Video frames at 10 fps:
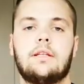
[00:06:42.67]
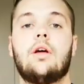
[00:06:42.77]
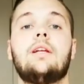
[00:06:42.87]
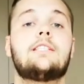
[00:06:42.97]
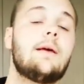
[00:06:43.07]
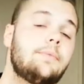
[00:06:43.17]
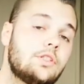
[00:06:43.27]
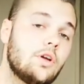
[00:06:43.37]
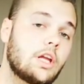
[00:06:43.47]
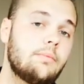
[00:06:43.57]
don't accept these
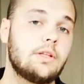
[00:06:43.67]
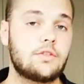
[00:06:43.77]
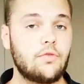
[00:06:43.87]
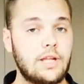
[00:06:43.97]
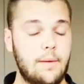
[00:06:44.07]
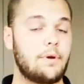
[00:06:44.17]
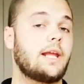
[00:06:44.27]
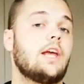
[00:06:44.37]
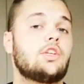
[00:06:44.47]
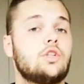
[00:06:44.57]
documents for the
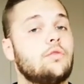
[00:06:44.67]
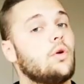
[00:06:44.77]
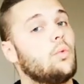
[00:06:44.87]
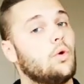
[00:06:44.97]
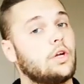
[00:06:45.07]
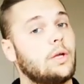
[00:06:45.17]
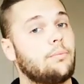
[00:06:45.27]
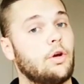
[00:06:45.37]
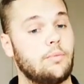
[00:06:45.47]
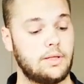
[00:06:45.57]
application of your working
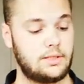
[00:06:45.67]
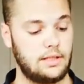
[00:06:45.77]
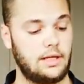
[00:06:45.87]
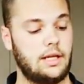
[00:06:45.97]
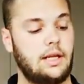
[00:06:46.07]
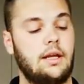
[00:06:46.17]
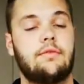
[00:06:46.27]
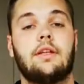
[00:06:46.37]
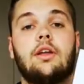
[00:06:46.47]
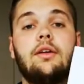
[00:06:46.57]
permit if
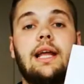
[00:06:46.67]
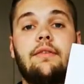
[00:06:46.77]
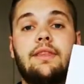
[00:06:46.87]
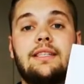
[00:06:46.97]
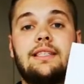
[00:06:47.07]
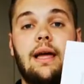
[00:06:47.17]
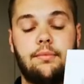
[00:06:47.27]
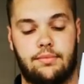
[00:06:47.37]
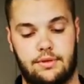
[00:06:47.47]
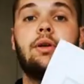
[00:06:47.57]
they don't have this
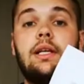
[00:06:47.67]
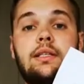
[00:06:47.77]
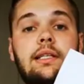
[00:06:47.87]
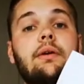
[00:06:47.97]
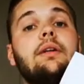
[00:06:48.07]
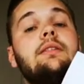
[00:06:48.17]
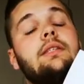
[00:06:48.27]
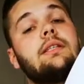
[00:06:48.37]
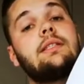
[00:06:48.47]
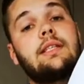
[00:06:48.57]
stamp. Police
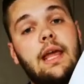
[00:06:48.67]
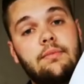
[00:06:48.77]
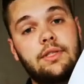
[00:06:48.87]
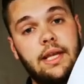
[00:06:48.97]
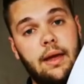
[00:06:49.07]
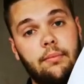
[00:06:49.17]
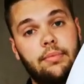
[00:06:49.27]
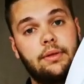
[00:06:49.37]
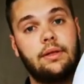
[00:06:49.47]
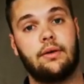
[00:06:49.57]
clearance, same stamp.
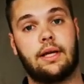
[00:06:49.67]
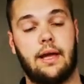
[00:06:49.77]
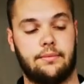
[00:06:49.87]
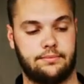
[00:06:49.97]
Okay,